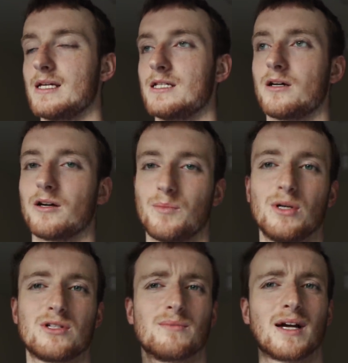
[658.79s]
He's going to
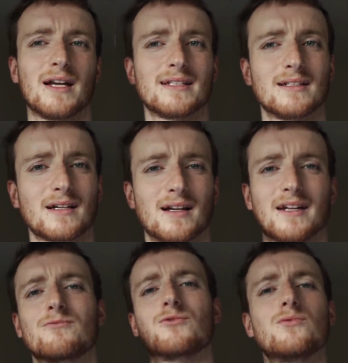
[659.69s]
put some kind of
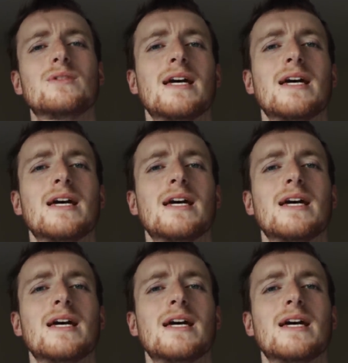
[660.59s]
like route